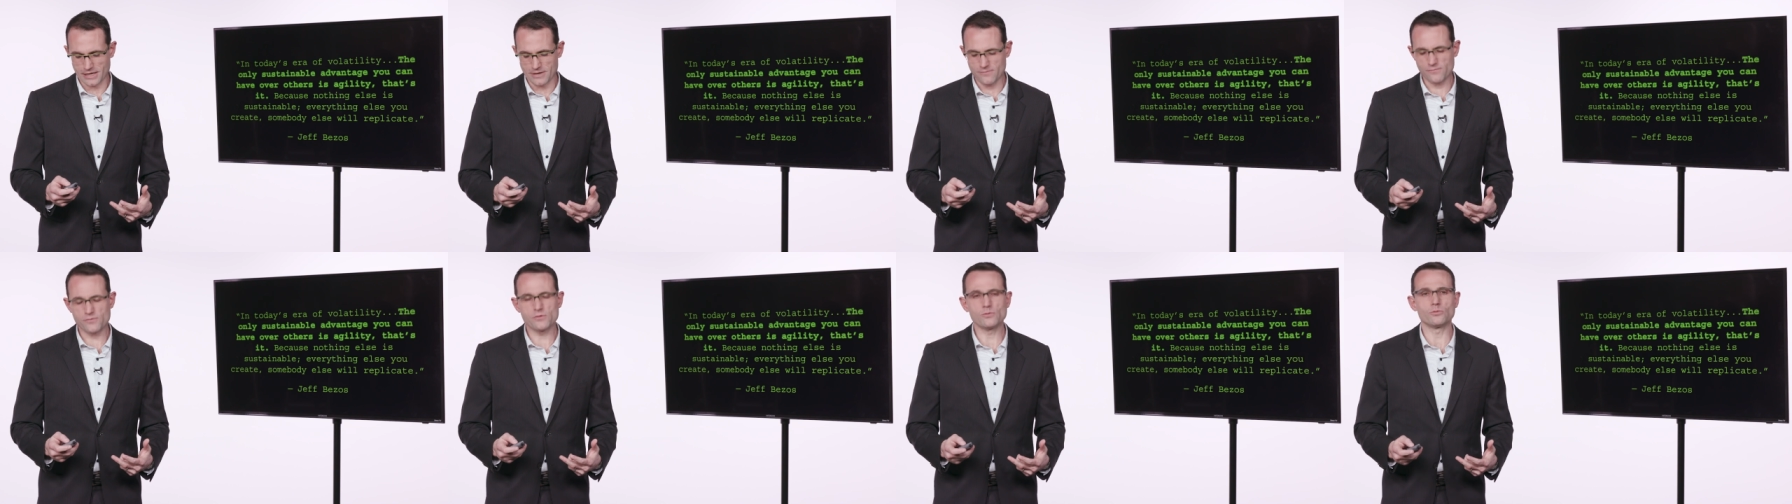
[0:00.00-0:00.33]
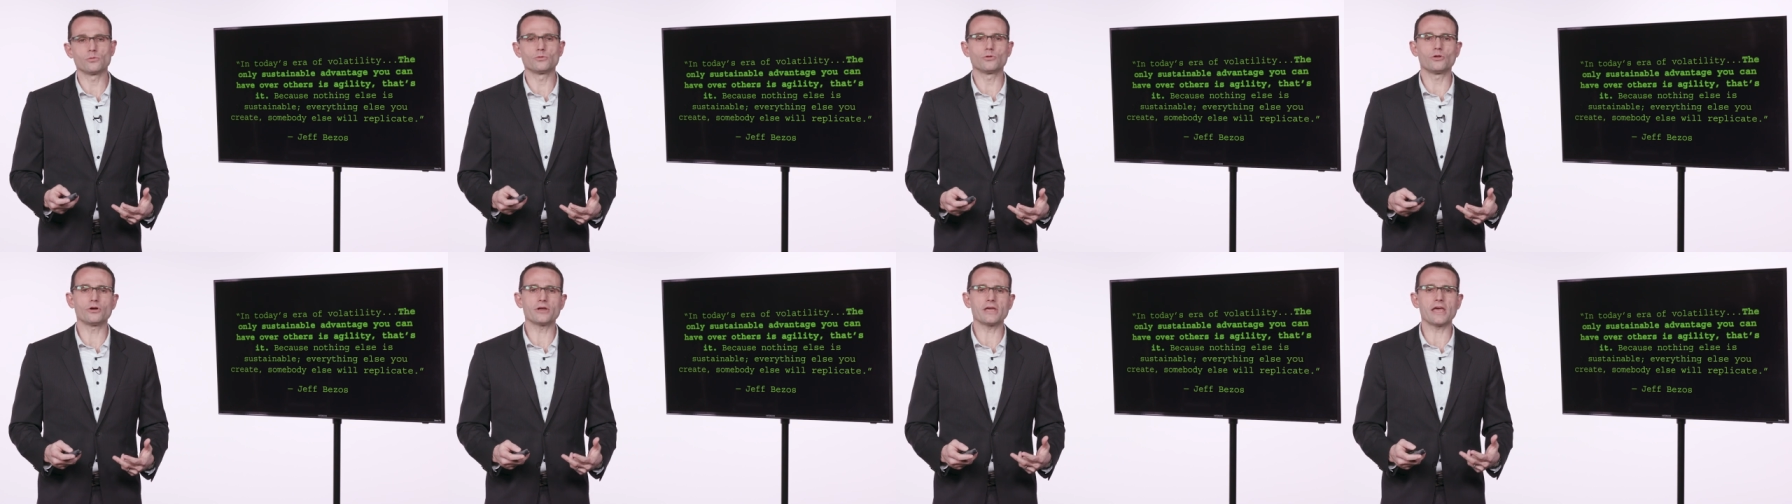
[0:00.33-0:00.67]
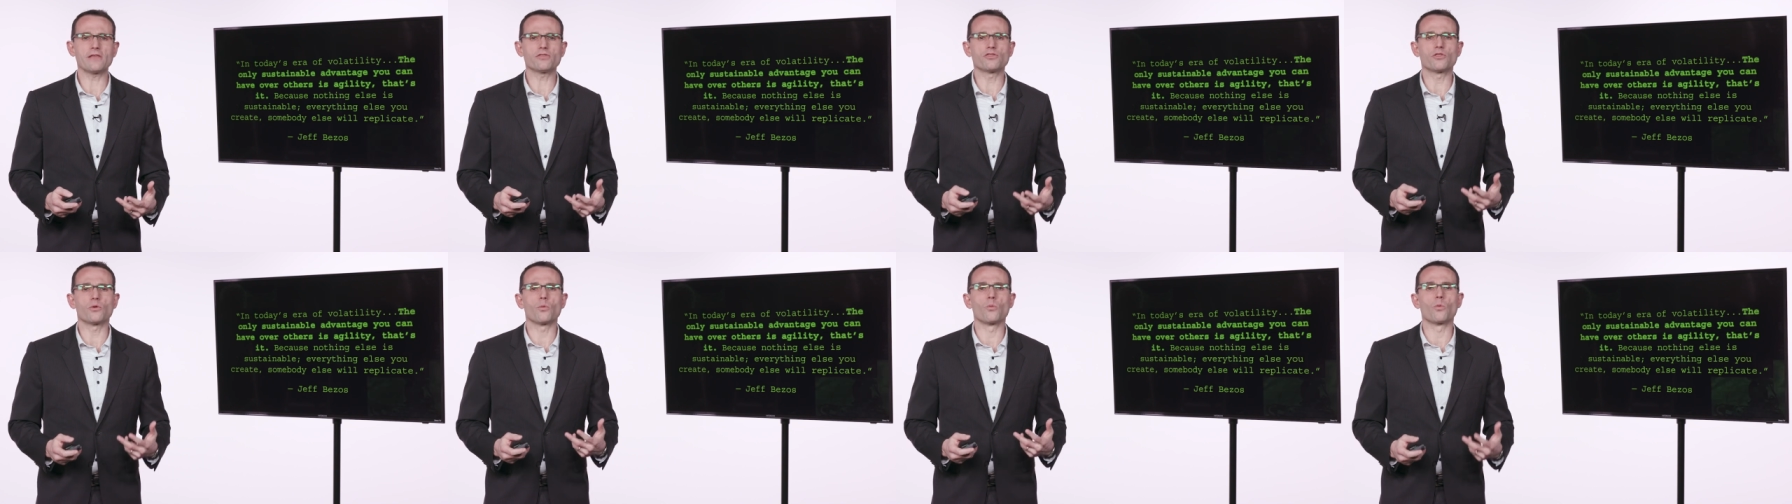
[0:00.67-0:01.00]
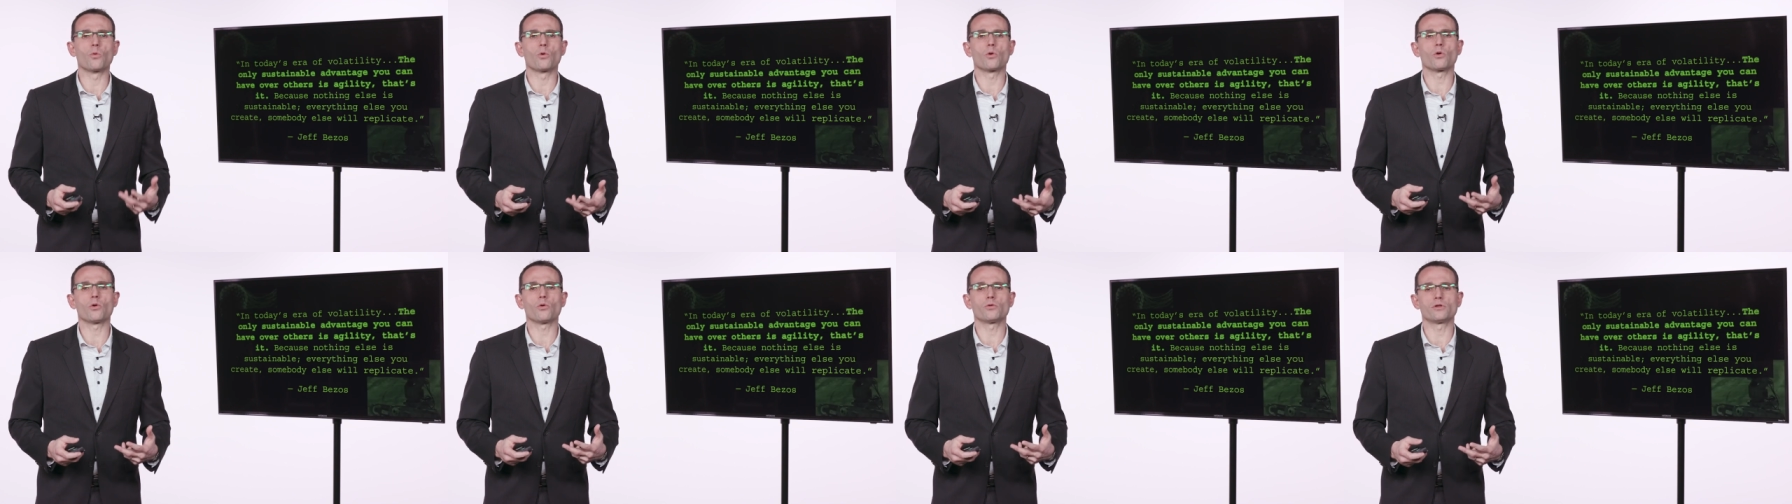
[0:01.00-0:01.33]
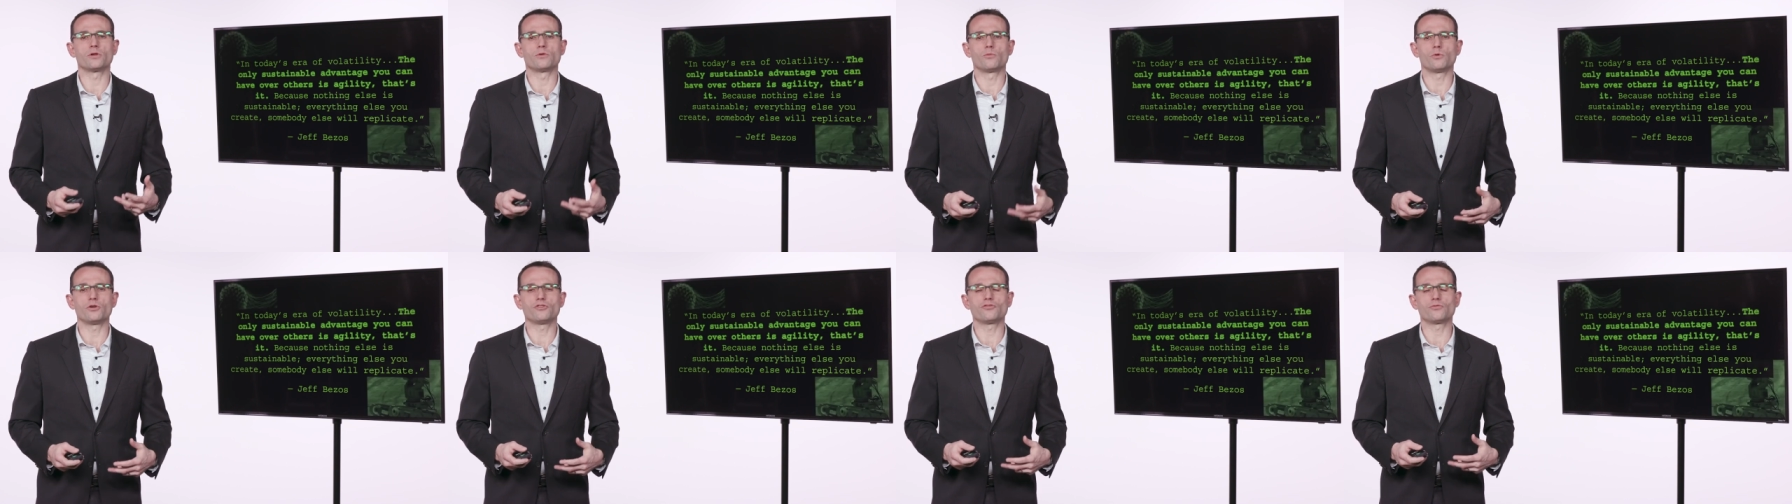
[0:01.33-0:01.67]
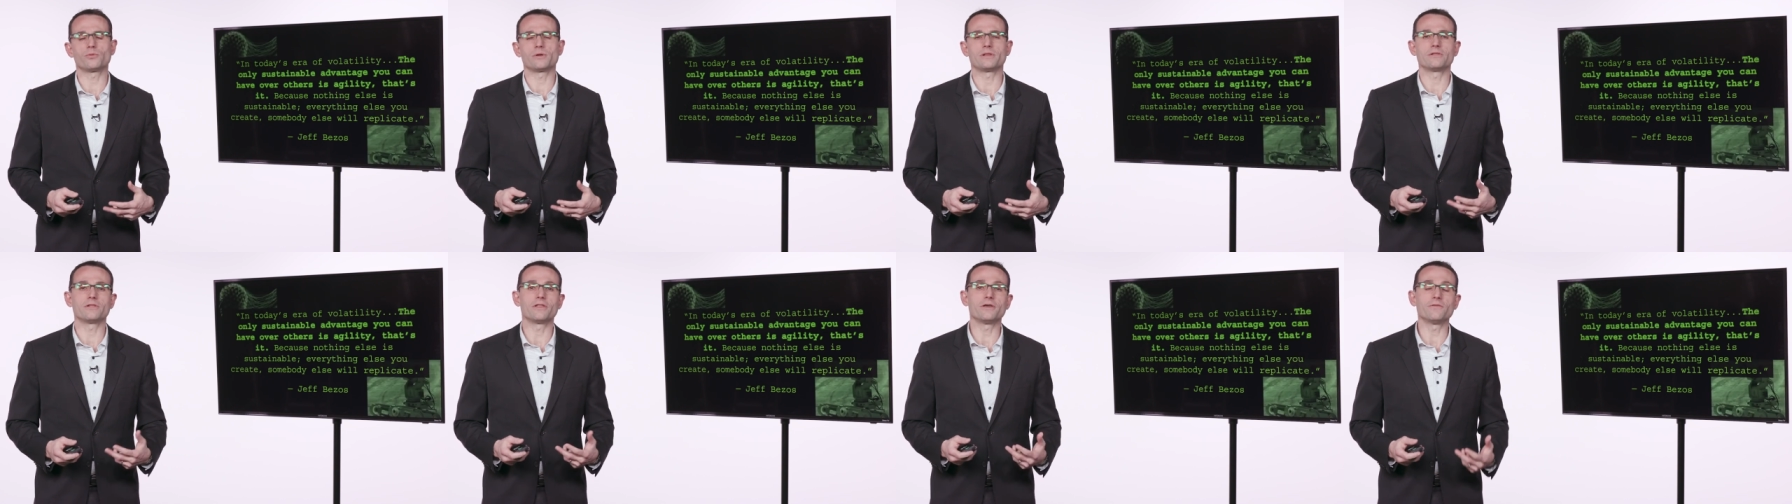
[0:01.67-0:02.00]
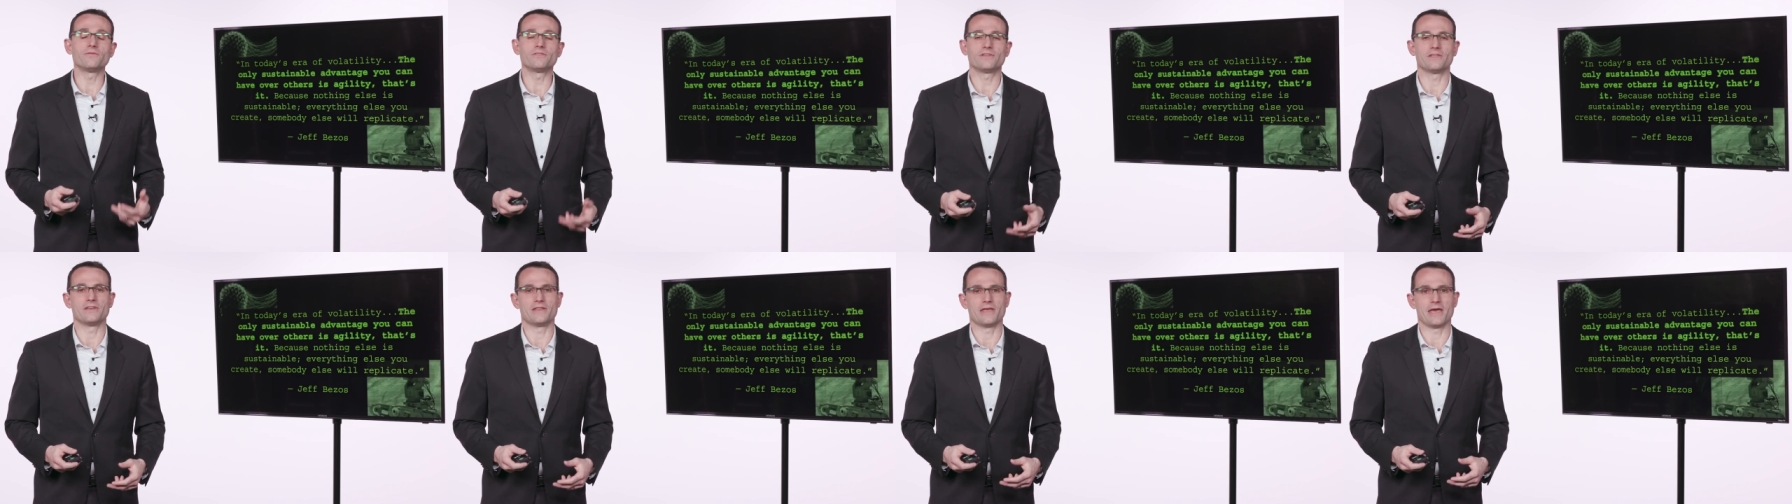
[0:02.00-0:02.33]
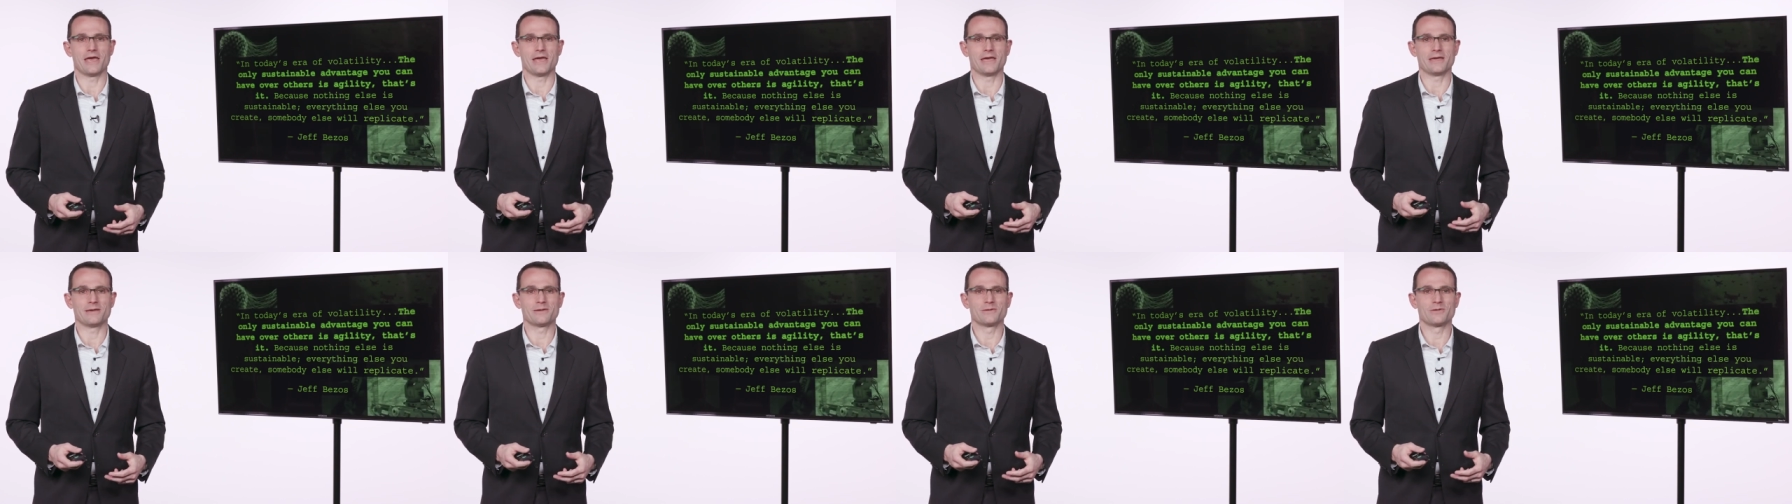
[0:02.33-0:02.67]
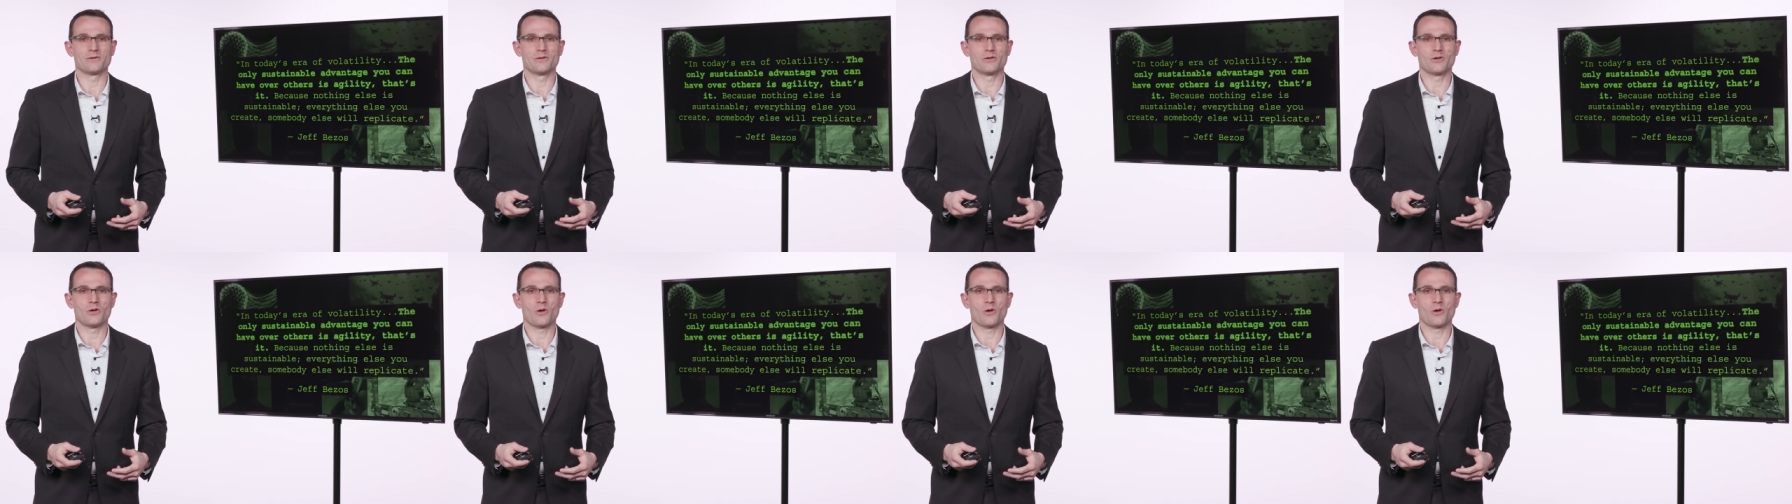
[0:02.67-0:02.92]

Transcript: And if you look at the world in which we live today,